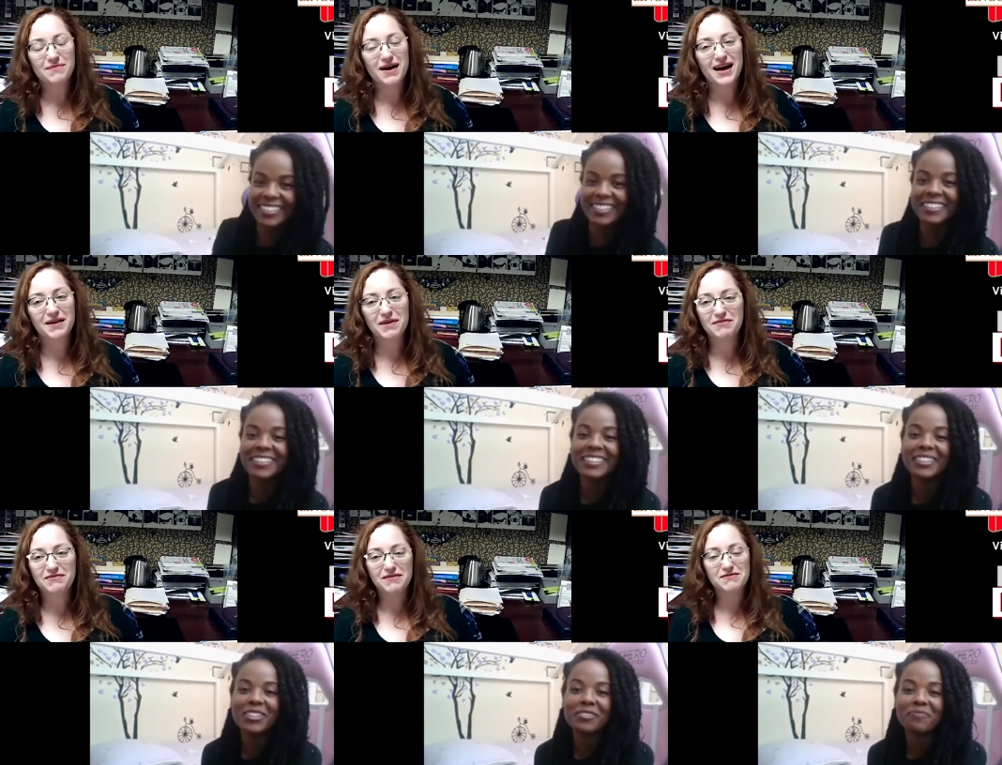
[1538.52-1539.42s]
Speaker 1: my my
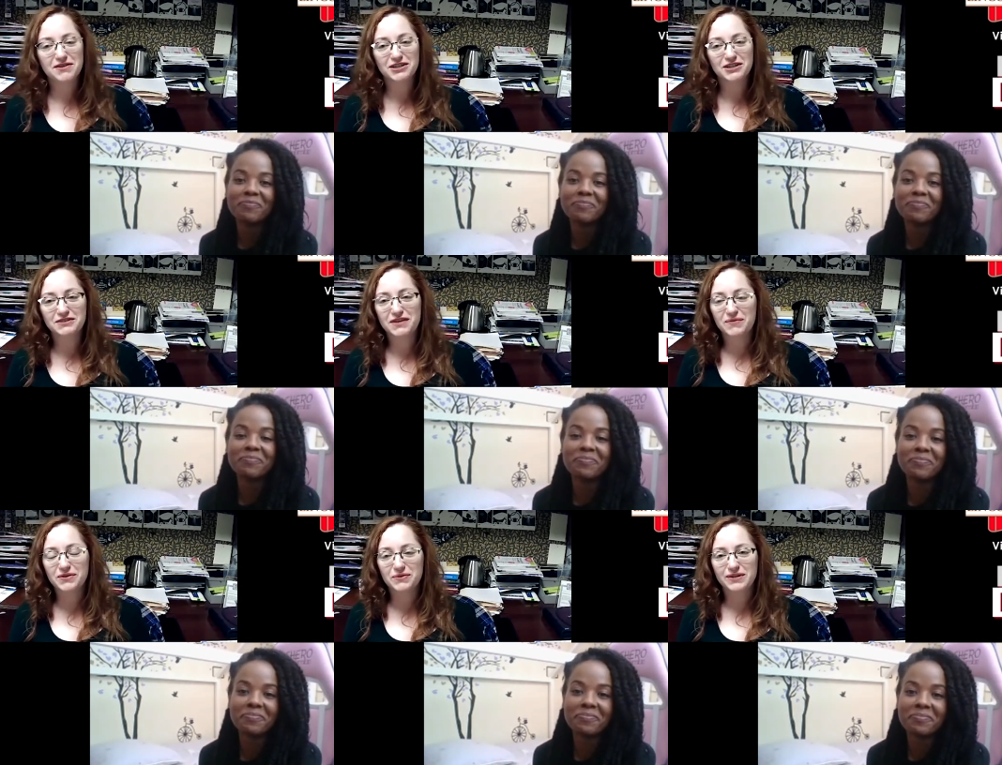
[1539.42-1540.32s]
favorite version of
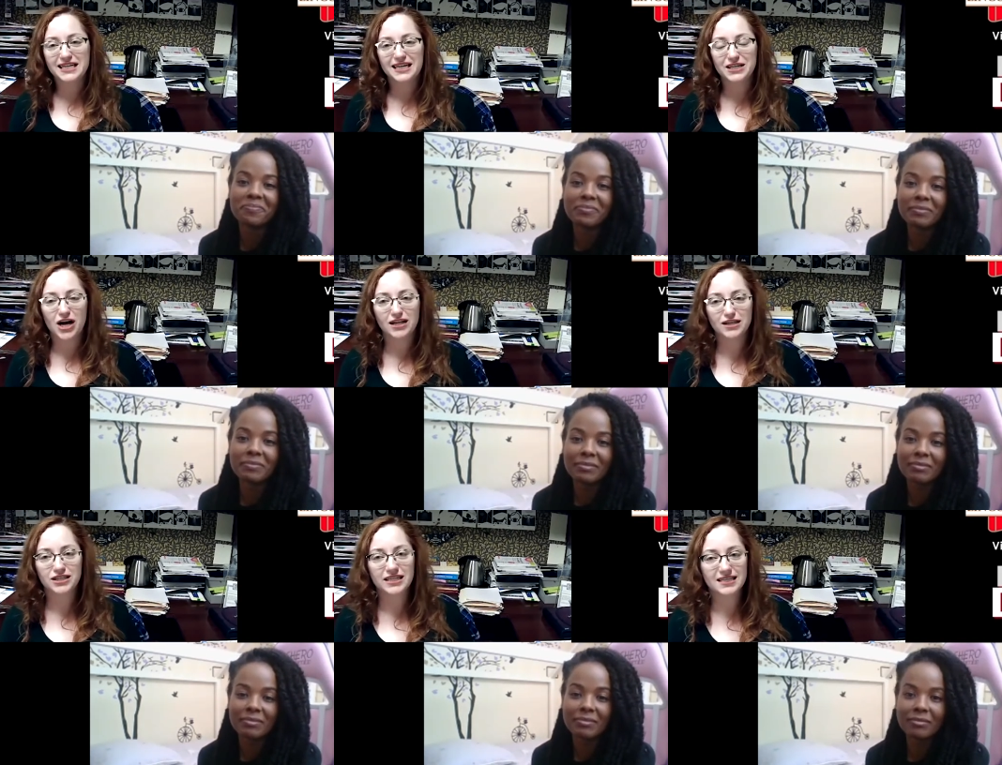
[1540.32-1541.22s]
that with old
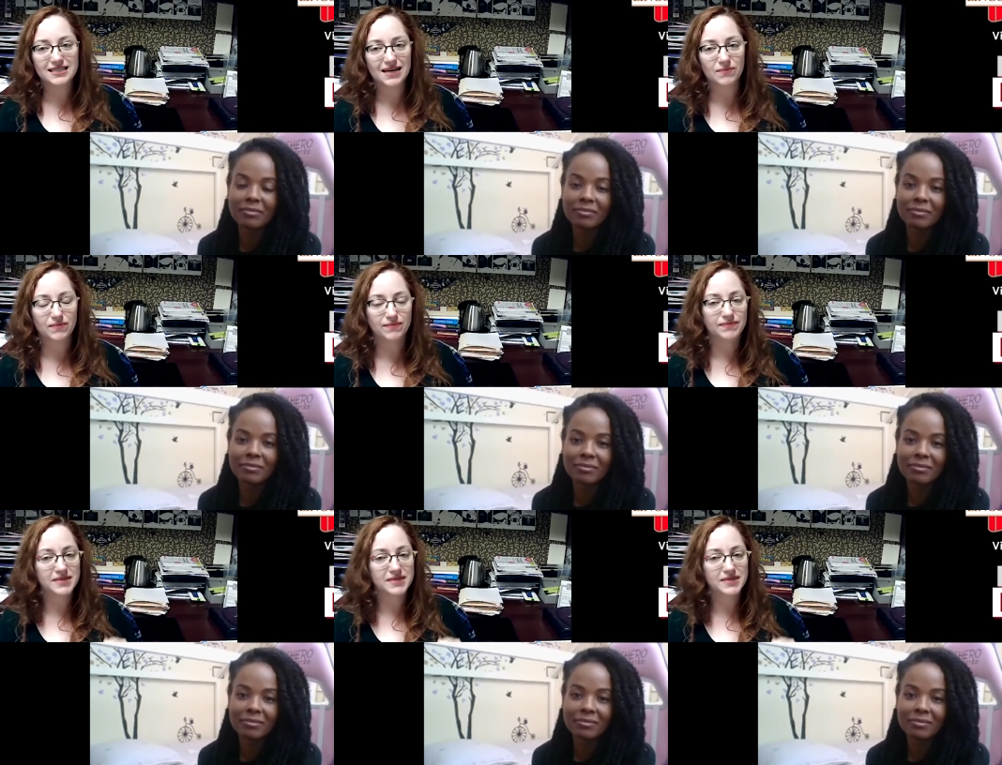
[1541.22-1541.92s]
technology is some